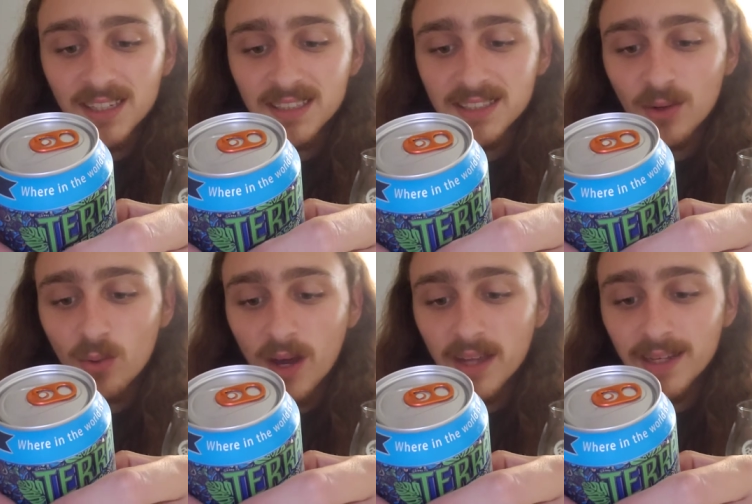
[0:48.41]
this
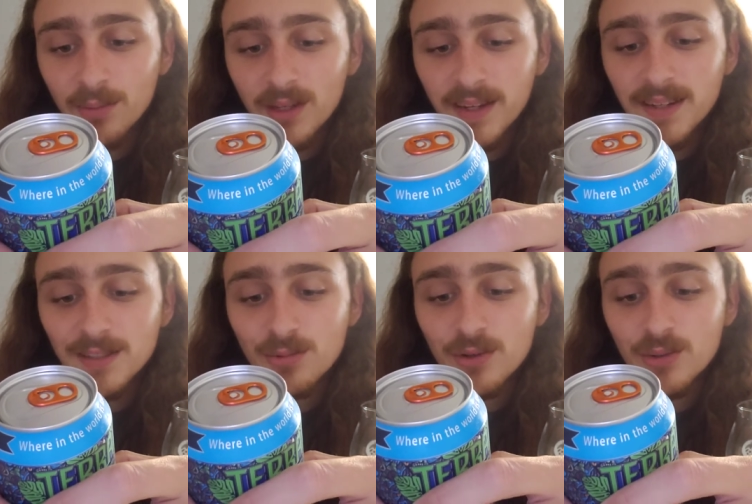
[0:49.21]
Hawaiian IPA is
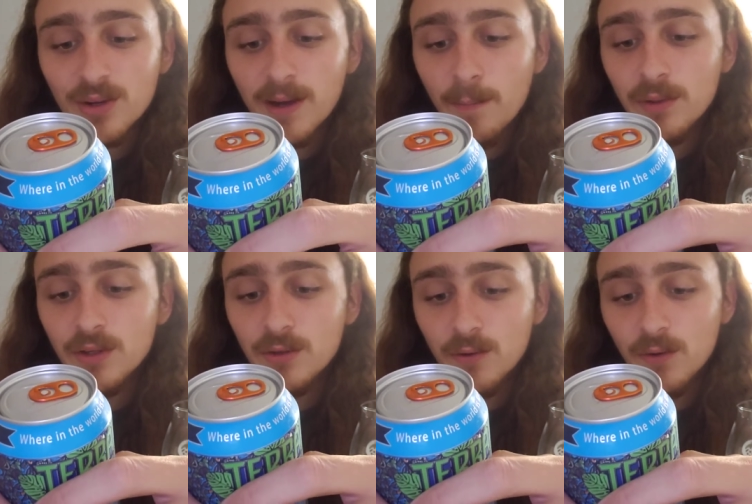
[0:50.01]
brewed to accompany
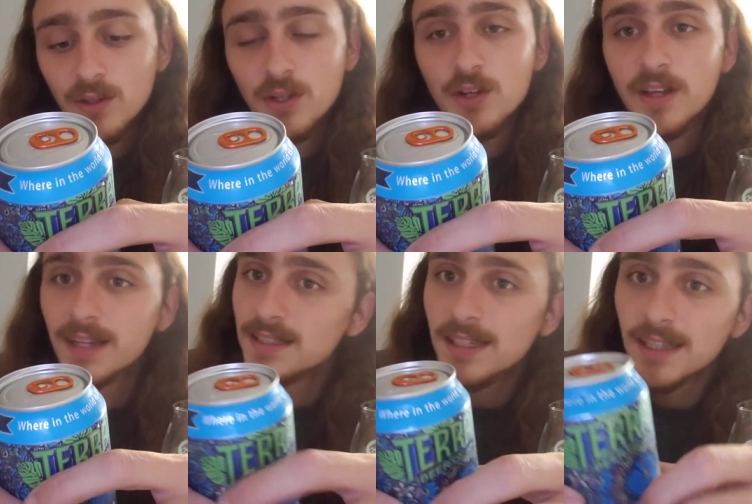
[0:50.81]
you to your
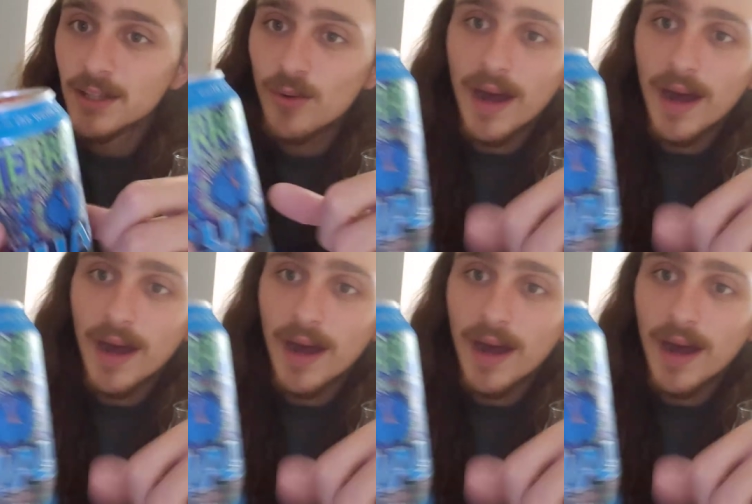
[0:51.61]
next Blue